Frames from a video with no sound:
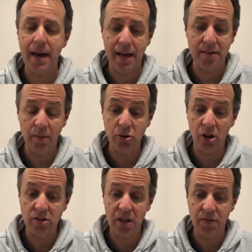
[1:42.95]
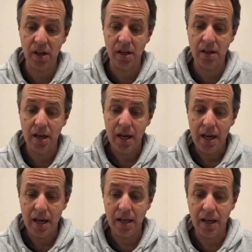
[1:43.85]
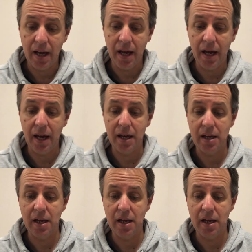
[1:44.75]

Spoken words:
and sometimes even in